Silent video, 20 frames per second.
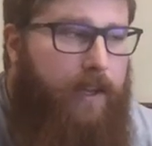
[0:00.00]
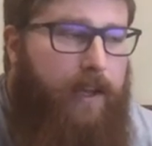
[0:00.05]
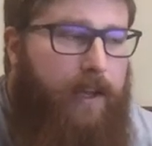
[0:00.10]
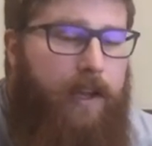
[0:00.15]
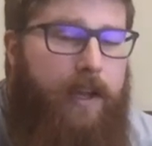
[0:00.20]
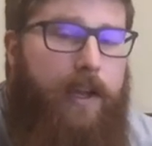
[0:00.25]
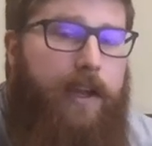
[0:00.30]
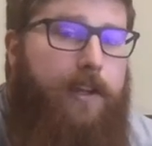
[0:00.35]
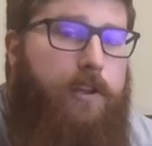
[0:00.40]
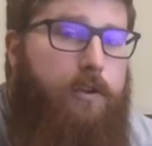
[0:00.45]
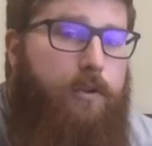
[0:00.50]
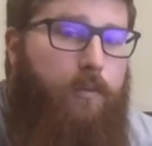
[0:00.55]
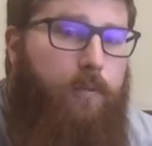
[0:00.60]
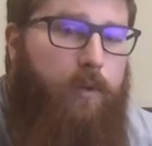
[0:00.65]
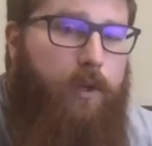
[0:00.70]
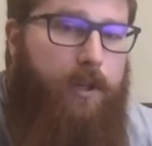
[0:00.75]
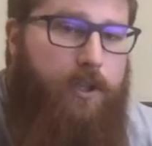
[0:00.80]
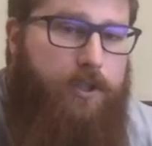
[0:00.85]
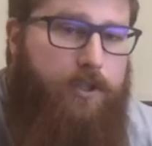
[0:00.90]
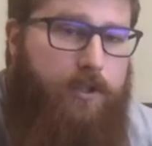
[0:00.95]
And you
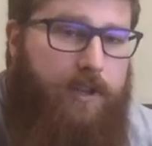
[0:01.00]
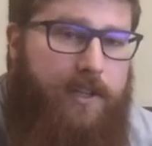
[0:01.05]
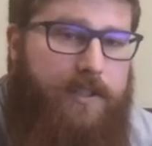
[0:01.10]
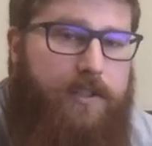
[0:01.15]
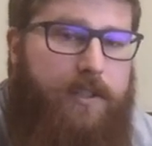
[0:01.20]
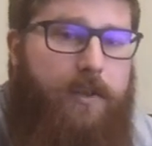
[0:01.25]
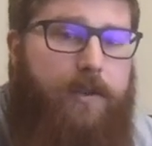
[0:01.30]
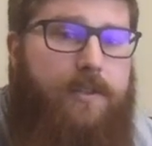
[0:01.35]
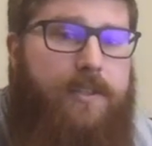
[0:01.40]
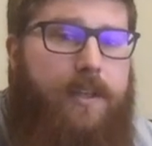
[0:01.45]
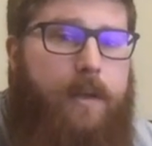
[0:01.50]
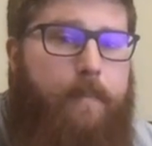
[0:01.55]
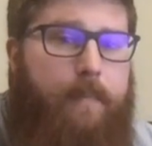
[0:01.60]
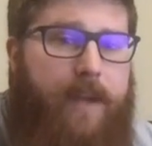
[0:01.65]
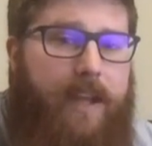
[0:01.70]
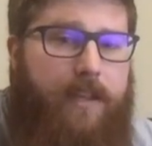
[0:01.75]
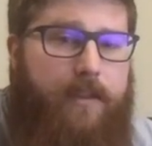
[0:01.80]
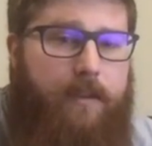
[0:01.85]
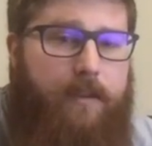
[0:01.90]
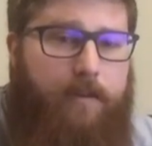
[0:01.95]
really stress those and
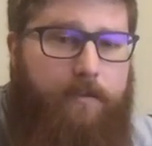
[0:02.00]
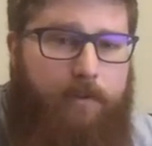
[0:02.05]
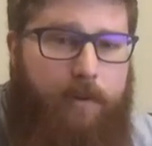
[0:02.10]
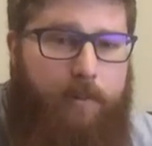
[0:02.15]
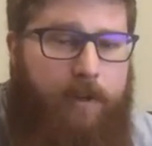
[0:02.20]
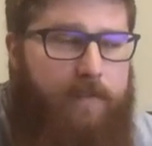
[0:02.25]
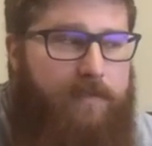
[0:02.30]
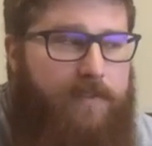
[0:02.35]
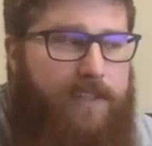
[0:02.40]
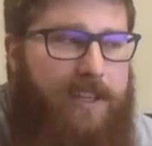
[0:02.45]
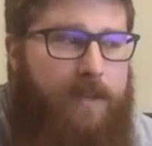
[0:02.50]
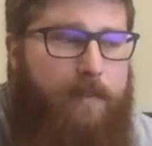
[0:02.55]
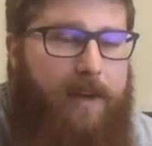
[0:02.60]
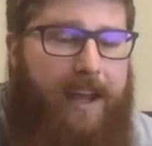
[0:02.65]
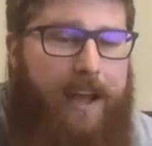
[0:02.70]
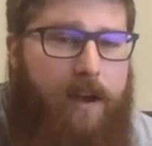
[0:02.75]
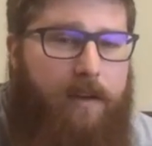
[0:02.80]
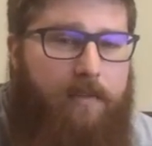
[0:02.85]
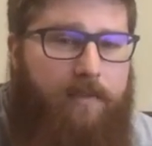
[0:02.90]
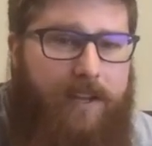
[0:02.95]
make the affirmative team
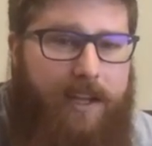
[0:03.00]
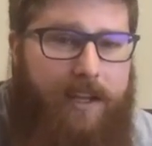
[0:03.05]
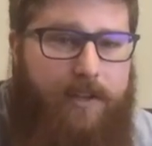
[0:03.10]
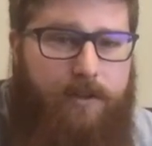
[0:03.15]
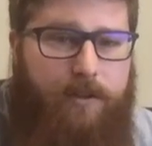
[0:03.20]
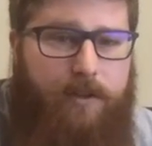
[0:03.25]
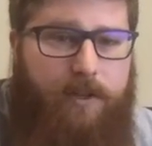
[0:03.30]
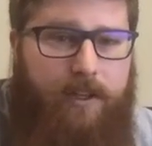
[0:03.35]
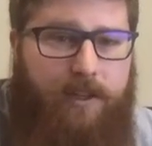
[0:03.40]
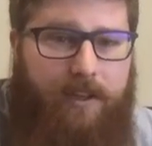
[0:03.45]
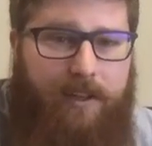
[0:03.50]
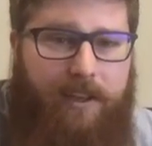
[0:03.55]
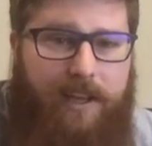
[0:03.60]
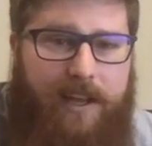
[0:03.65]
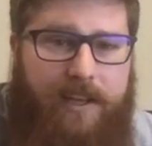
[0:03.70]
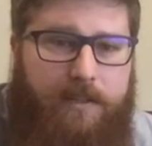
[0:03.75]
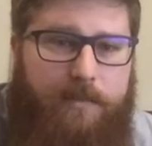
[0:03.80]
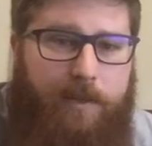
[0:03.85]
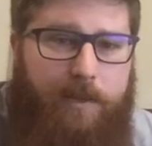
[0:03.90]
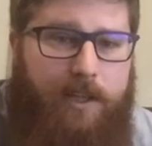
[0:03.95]
have to answer it in the
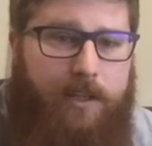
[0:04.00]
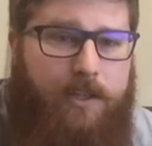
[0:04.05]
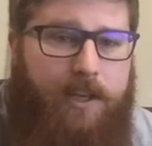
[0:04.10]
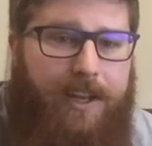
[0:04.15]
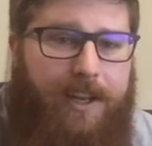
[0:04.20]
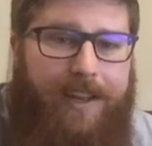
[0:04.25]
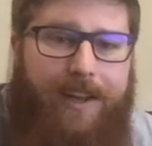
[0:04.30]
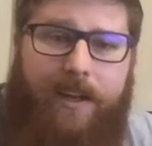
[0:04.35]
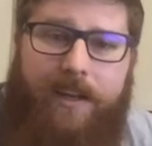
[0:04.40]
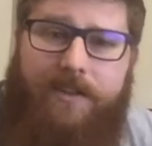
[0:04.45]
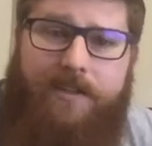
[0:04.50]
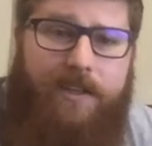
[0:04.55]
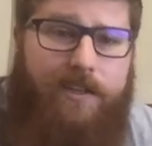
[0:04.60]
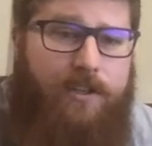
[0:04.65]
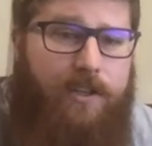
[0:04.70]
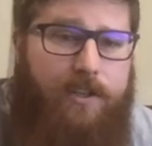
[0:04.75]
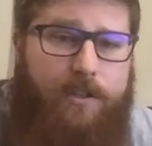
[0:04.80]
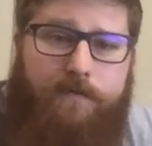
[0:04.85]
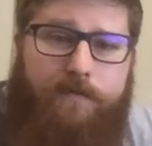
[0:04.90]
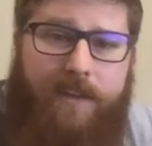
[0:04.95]
last speech. And say,
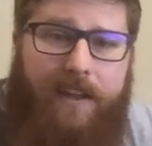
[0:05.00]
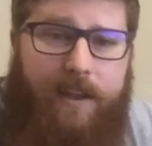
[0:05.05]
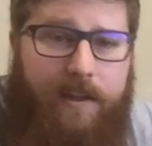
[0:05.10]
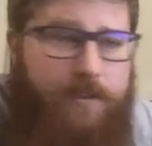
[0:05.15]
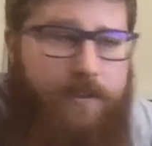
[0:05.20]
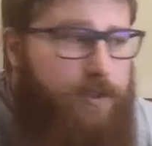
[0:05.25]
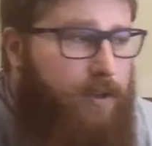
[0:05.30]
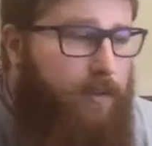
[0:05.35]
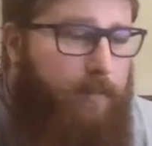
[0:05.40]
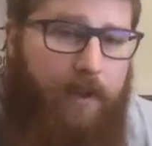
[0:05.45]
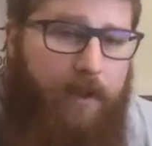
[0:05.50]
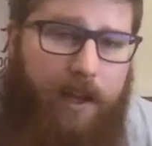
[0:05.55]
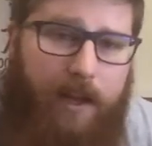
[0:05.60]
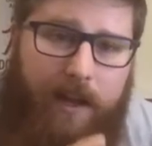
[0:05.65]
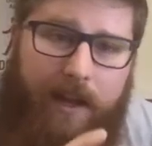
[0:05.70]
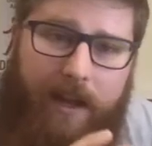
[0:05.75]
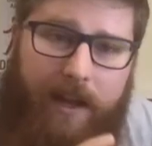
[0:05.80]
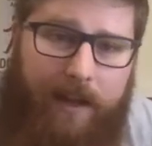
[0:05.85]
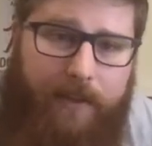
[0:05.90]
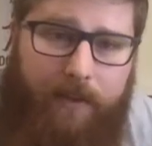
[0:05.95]
Judge, if they answer them
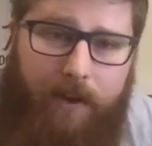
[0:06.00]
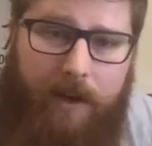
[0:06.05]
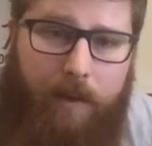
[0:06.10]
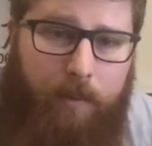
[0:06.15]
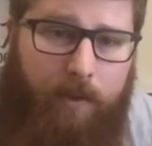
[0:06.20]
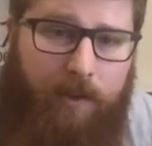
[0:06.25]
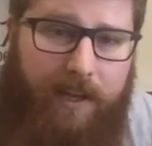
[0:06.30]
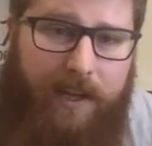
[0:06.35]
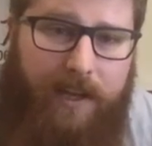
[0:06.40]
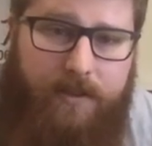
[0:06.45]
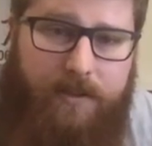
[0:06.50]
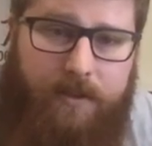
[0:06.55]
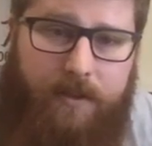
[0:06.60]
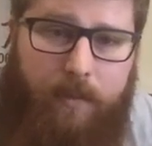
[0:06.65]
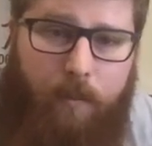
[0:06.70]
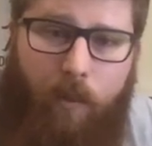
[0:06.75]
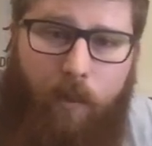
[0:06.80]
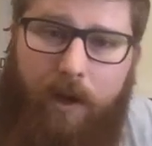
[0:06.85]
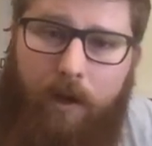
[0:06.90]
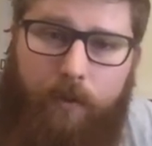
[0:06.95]
and they're able to answer
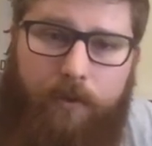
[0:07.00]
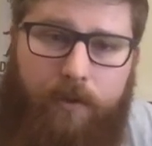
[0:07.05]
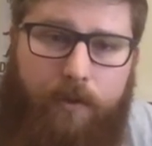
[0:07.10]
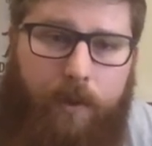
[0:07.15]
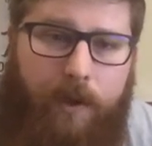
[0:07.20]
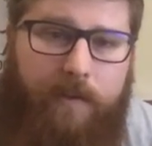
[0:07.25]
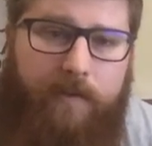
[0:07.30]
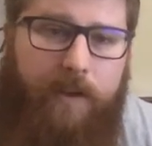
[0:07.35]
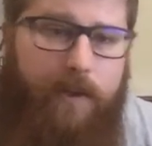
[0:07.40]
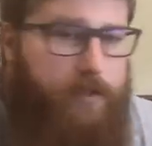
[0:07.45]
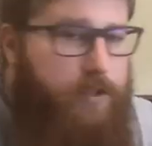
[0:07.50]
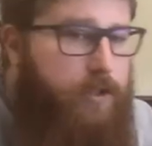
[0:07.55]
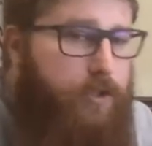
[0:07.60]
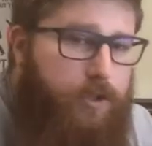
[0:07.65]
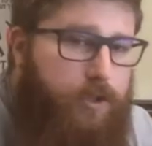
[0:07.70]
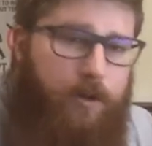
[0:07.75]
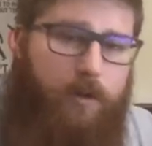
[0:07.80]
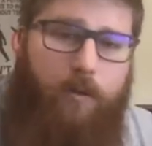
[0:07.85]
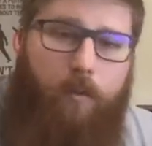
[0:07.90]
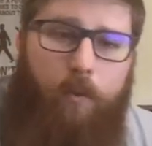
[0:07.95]
them well with new evidence,
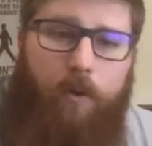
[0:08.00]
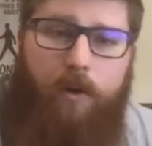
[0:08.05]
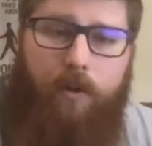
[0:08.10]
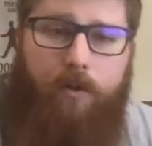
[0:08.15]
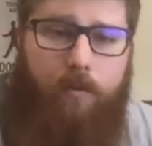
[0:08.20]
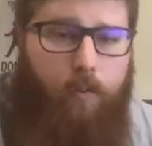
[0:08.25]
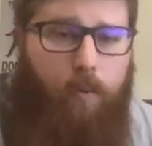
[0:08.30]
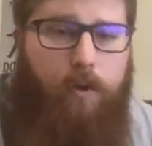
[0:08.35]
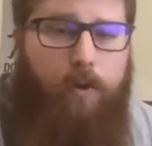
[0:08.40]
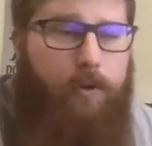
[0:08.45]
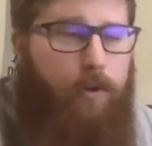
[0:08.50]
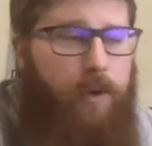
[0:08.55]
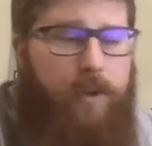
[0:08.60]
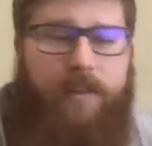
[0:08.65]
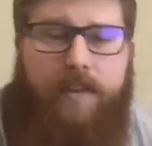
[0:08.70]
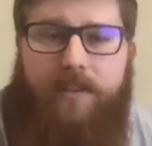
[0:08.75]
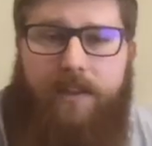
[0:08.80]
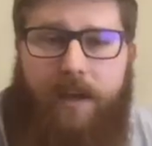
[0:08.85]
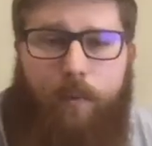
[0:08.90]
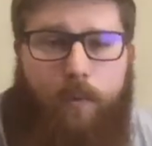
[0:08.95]
sure, we'll agree
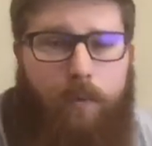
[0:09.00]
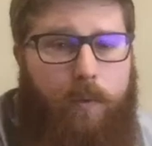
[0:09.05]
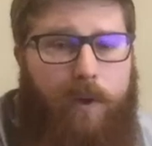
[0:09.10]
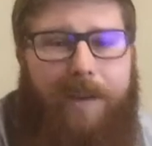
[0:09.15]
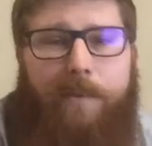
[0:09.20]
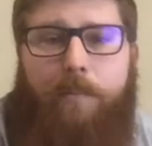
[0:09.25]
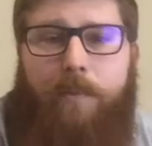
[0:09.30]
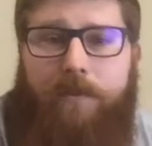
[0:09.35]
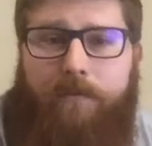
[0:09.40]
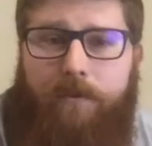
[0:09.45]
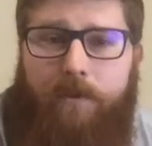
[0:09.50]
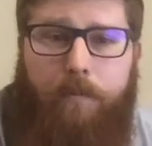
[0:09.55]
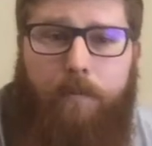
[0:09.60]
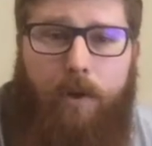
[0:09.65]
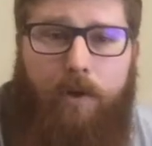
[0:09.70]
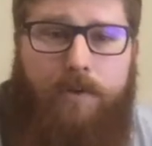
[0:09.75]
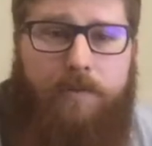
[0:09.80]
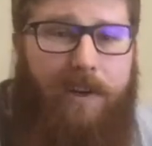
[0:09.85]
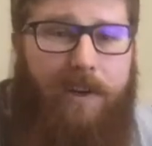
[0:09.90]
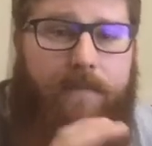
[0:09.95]
that they would win. But for the
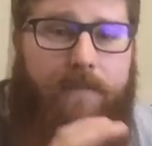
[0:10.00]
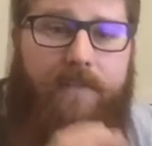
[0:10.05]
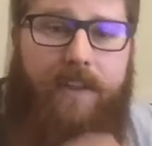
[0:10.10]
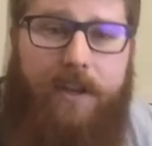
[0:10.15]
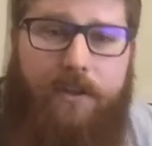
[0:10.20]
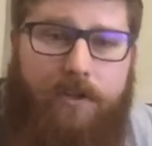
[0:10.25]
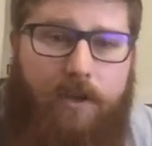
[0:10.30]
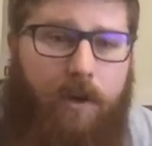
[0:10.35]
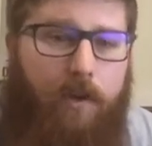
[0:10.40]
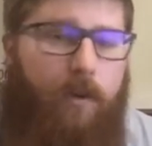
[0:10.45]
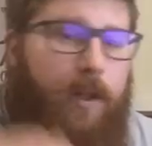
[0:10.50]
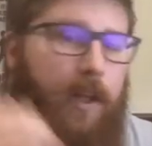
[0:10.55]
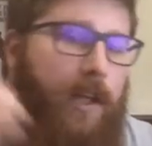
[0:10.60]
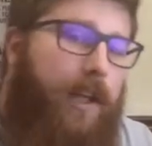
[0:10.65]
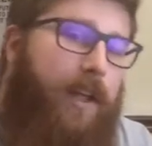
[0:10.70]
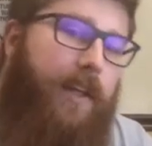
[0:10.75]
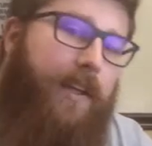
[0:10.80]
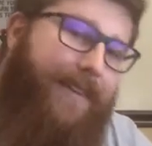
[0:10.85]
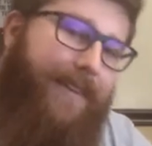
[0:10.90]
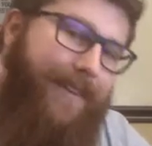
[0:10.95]
most part, if they don't,
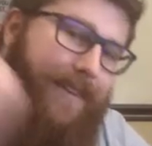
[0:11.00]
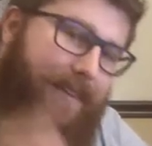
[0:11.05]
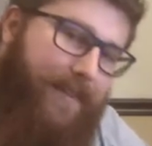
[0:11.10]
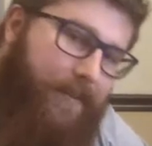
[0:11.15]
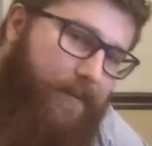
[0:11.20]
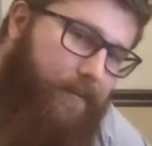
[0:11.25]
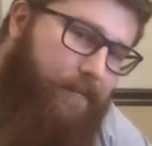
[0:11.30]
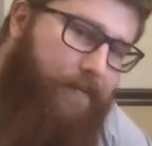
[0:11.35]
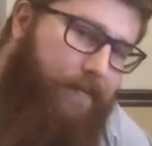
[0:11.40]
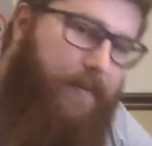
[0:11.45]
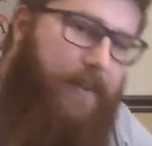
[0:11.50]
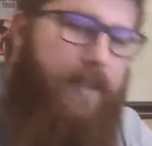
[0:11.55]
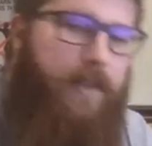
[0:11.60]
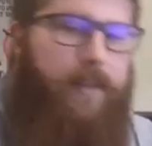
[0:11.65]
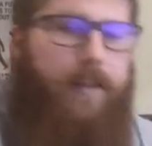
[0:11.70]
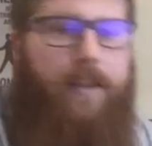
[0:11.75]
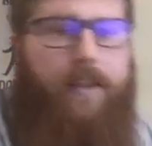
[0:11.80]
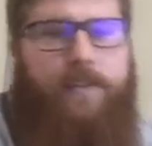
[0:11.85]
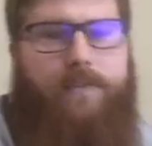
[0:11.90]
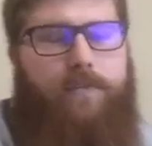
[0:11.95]

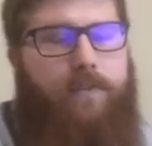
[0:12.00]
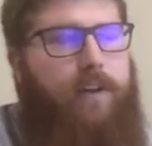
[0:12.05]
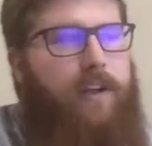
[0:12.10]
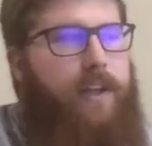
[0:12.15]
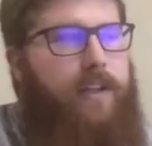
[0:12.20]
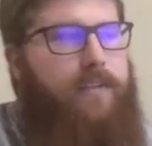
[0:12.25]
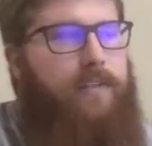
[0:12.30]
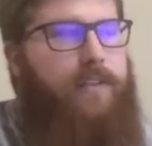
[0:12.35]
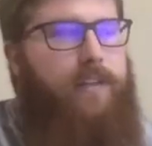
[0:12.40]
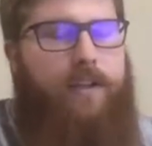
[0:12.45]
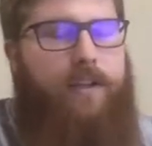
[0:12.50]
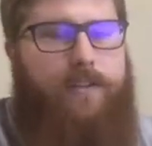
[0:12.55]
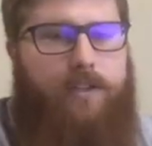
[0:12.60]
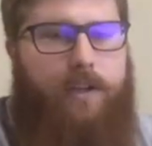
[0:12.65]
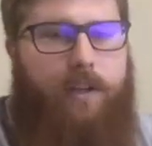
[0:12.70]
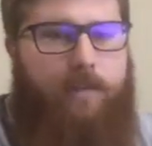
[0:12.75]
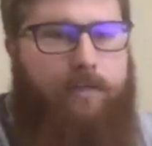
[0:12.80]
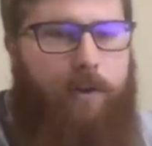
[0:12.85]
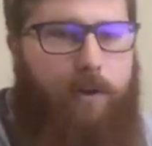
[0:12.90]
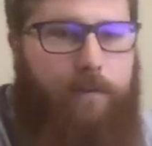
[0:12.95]
it's for us. It's
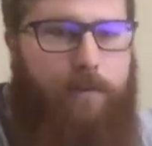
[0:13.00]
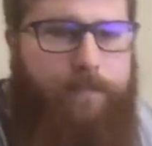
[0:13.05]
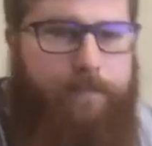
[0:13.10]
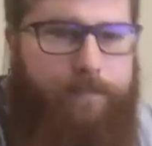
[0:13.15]
our vote.